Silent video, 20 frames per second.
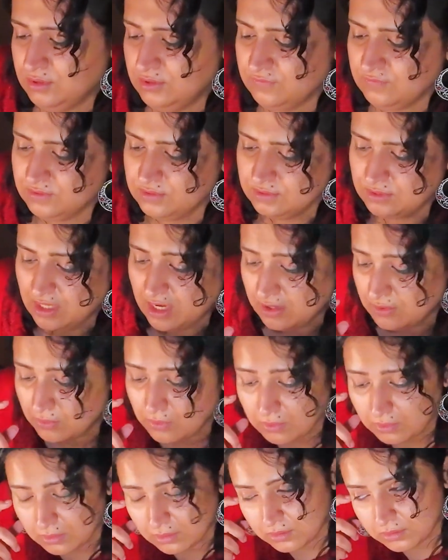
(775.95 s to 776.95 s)
even now.
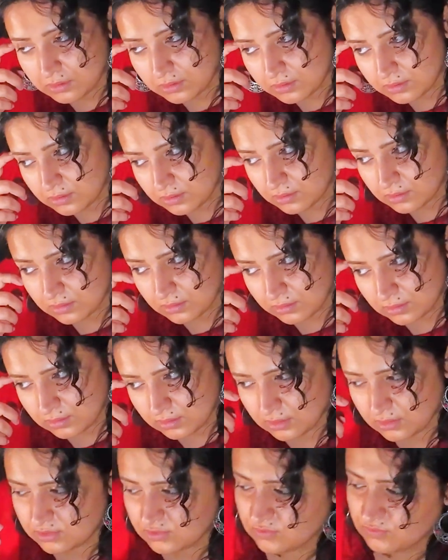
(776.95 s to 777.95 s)

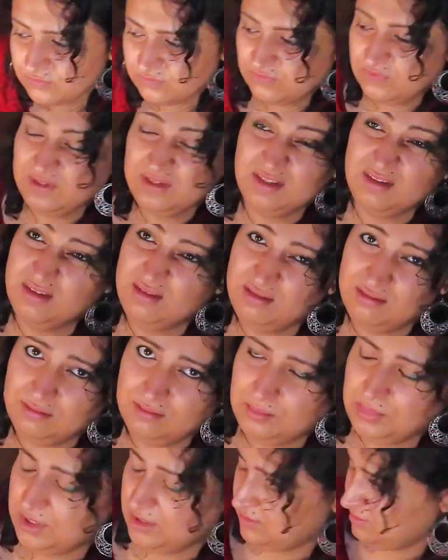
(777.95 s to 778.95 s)
I don't fit in,
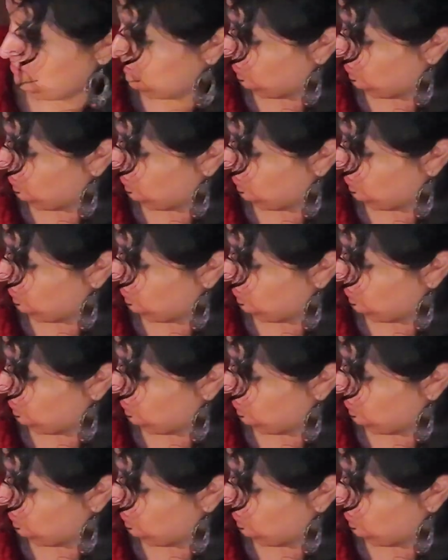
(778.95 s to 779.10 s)
but